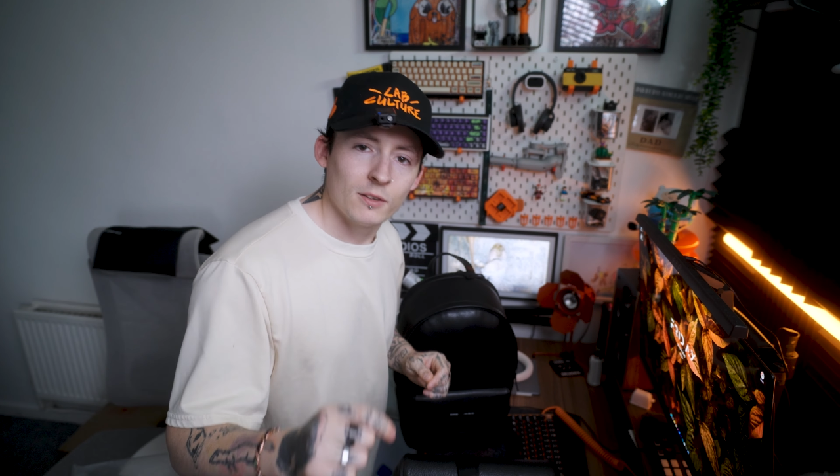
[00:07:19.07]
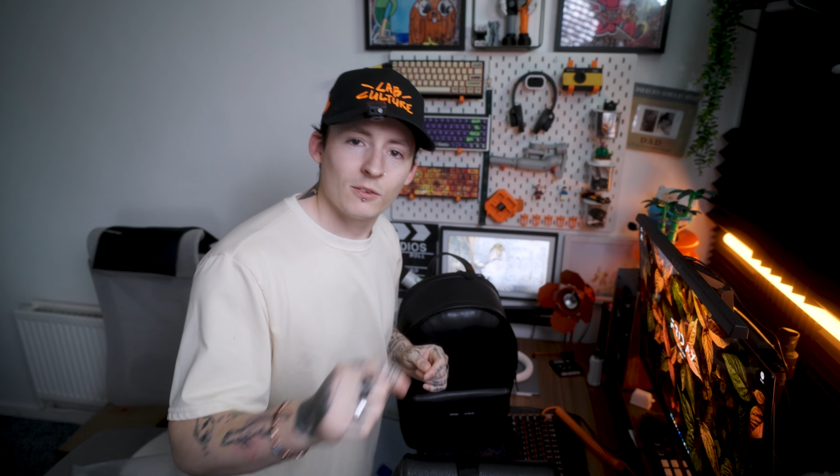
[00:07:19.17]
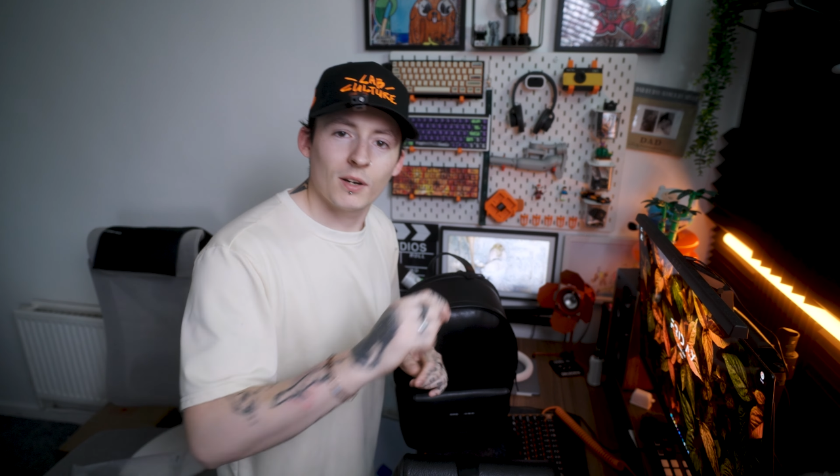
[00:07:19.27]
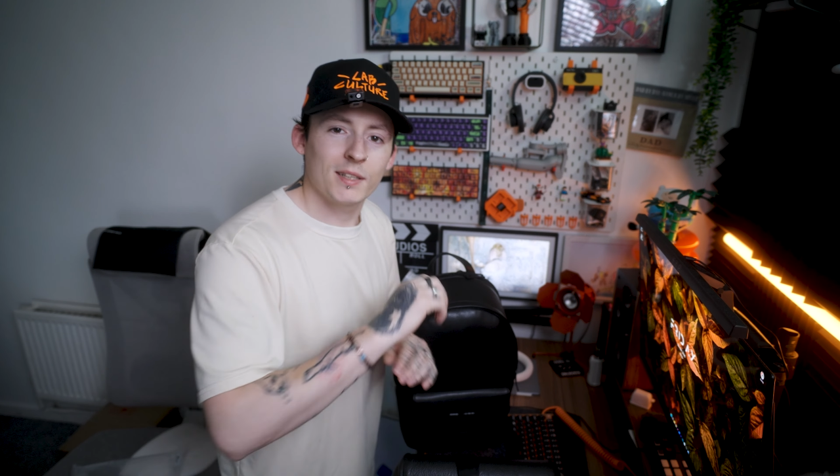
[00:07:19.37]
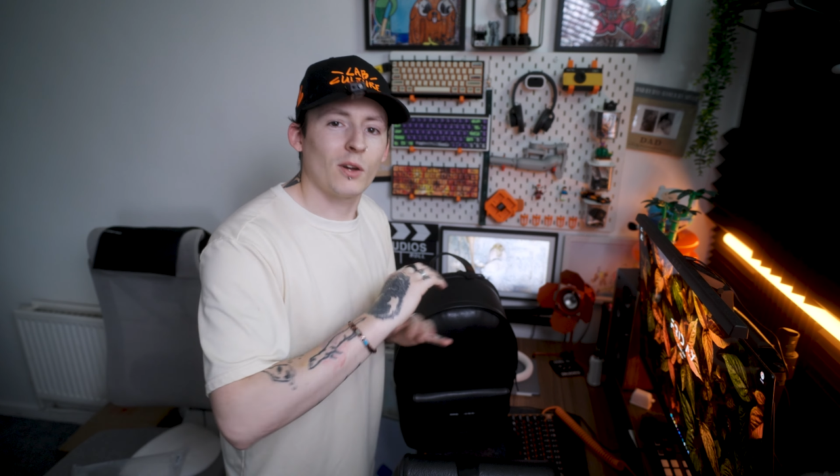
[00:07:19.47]

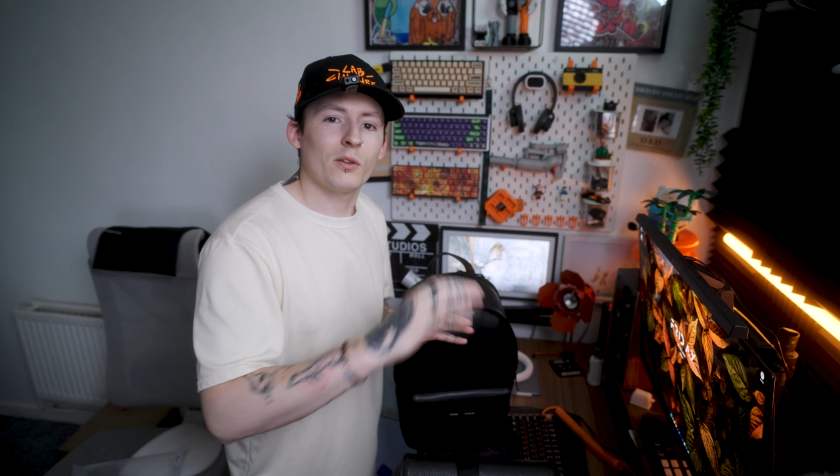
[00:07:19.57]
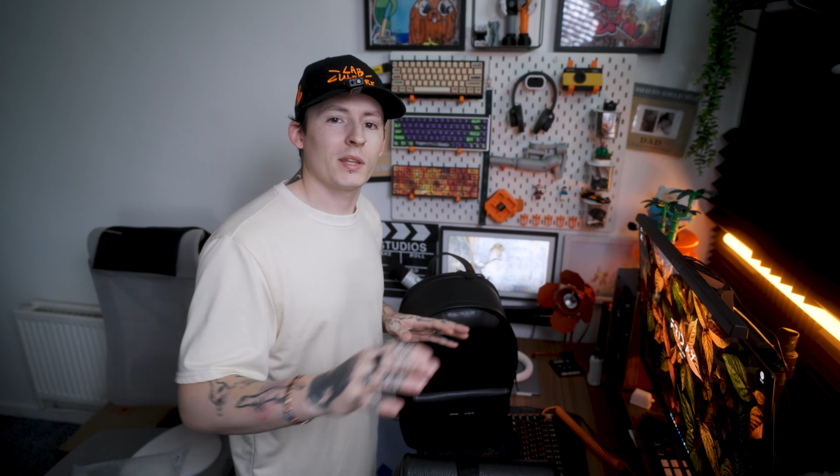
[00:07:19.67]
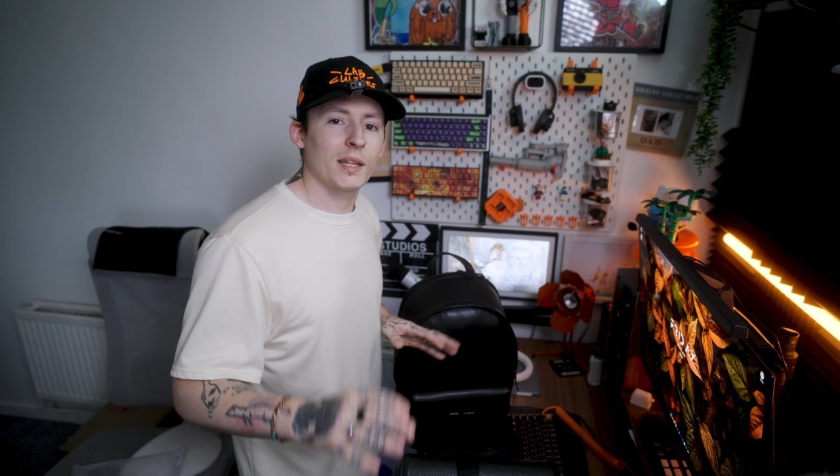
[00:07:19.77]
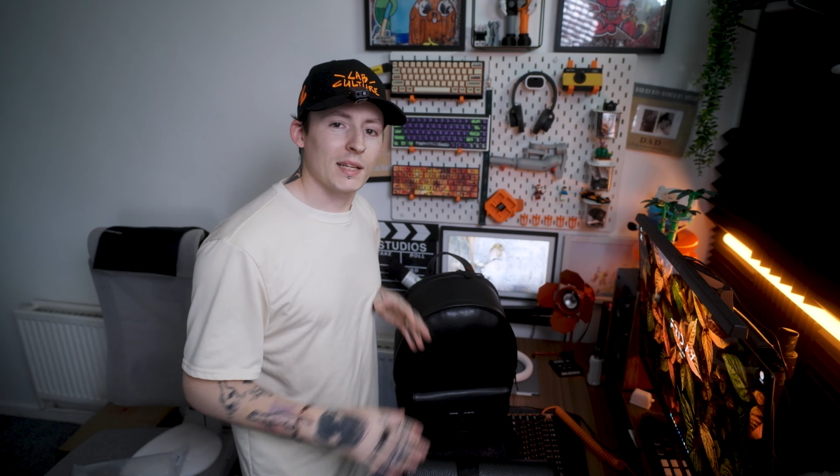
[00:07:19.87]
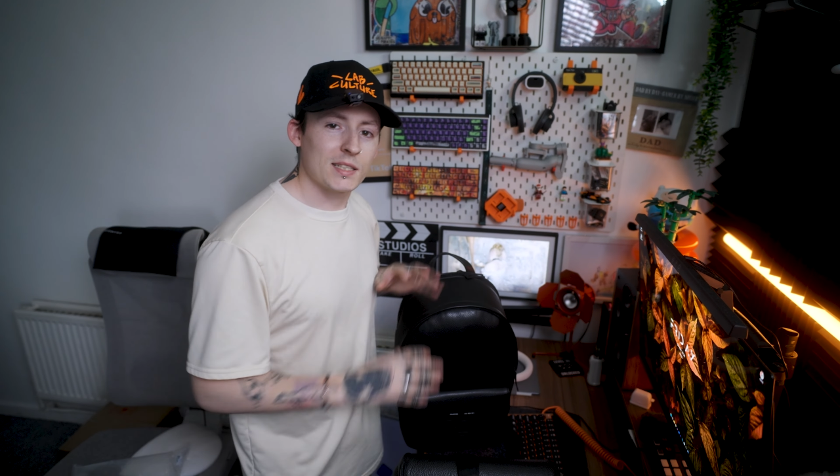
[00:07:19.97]
Right, don't
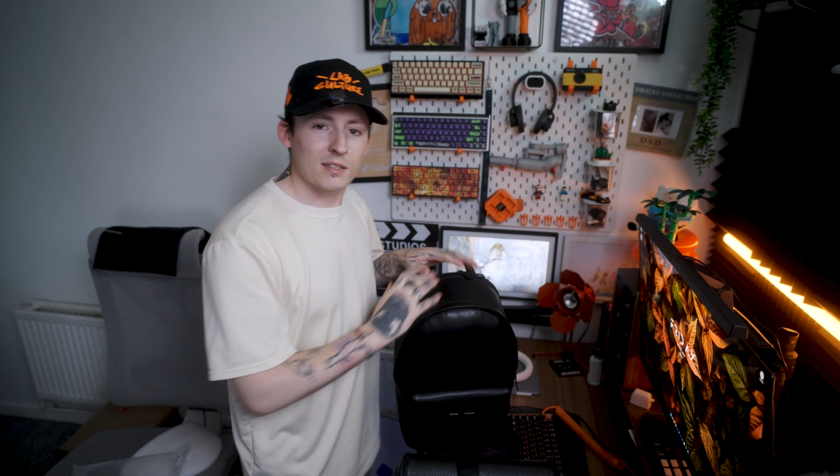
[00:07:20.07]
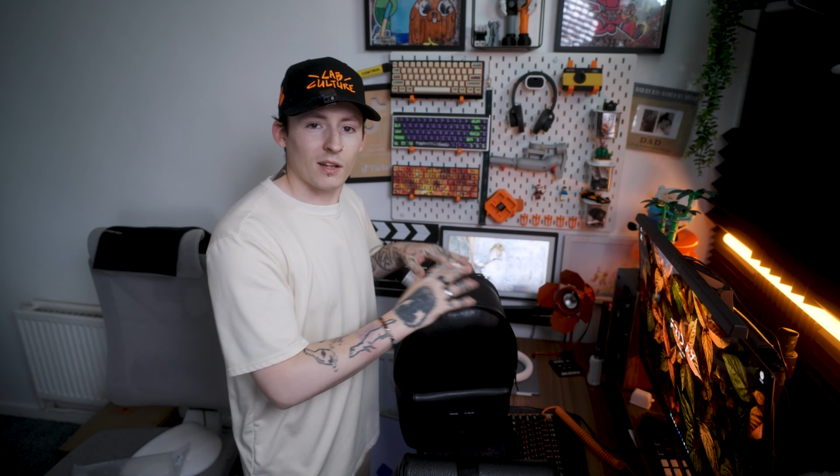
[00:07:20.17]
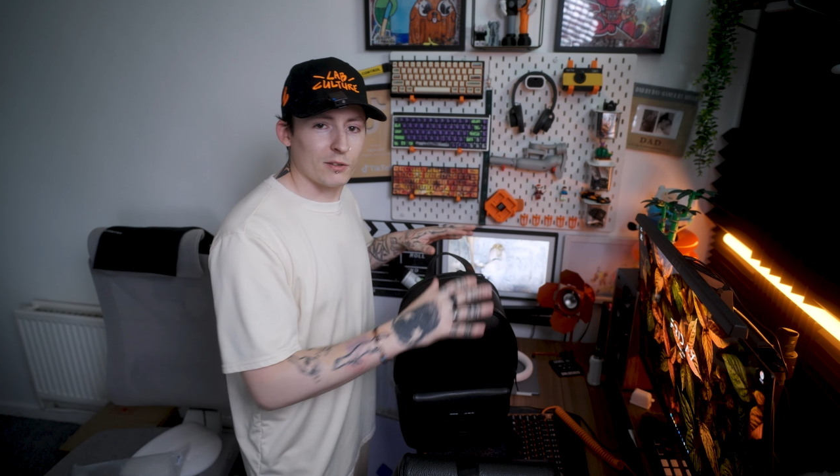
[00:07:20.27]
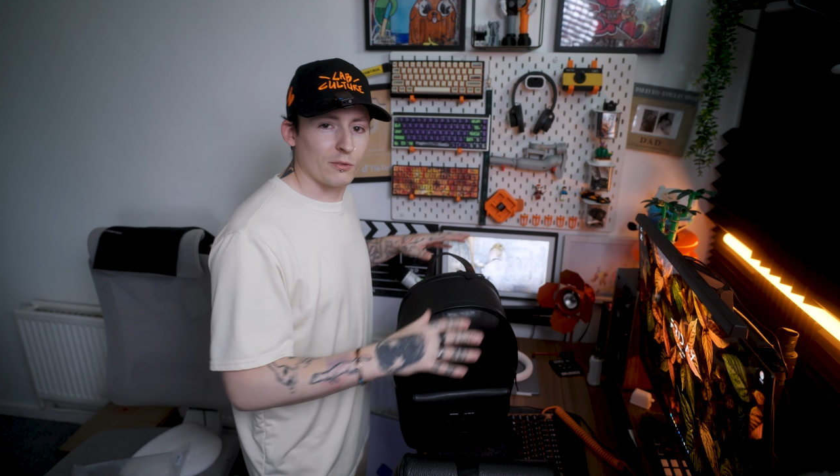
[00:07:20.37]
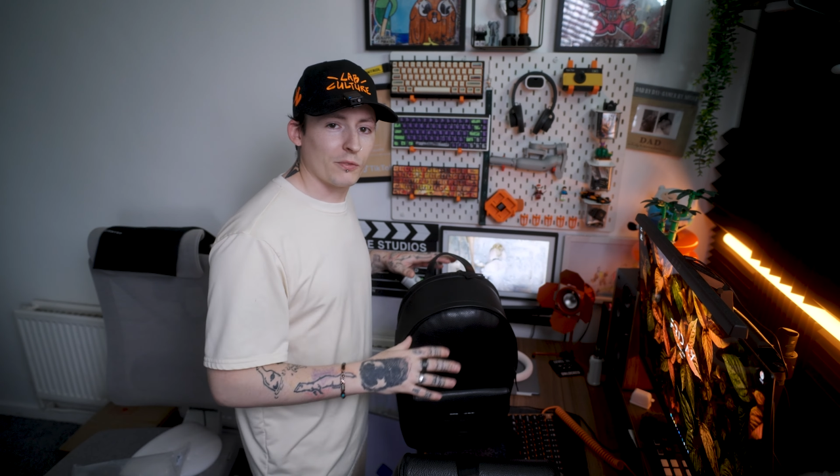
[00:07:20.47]
think this is
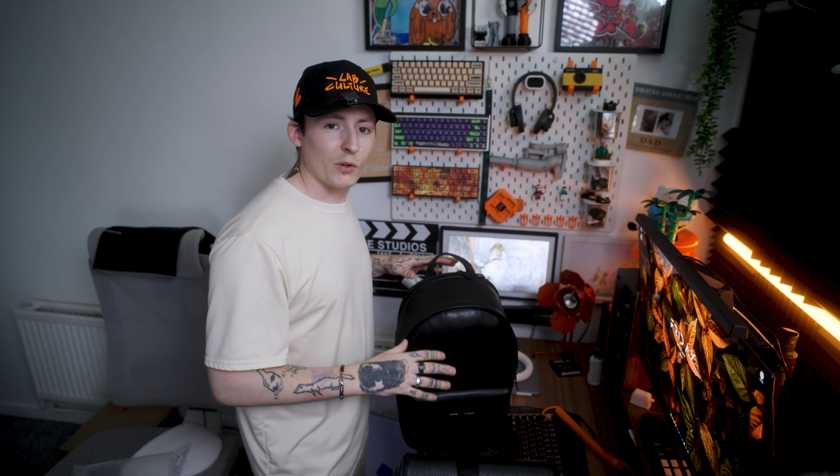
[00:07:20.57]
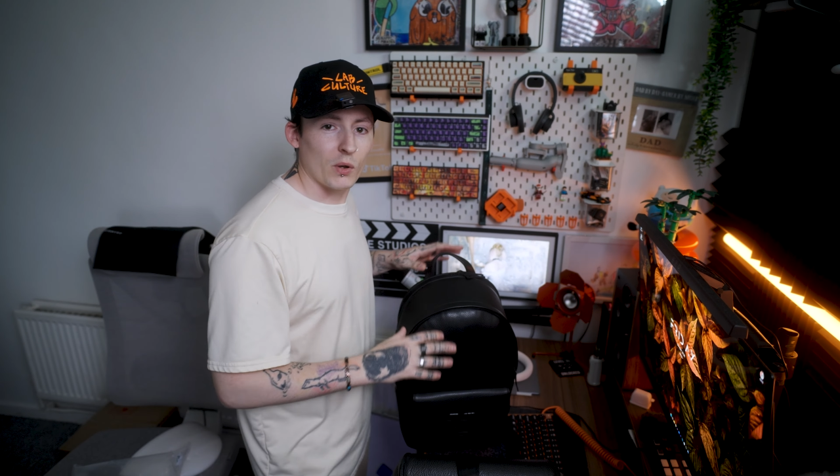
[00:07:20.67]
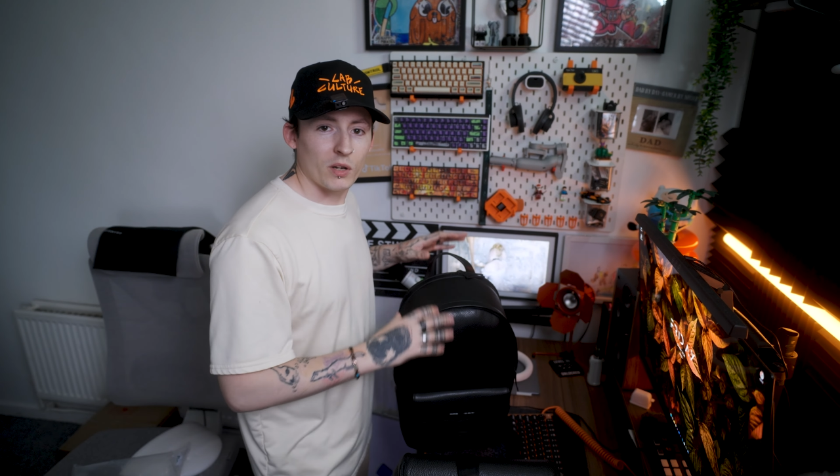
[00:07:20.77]
like the review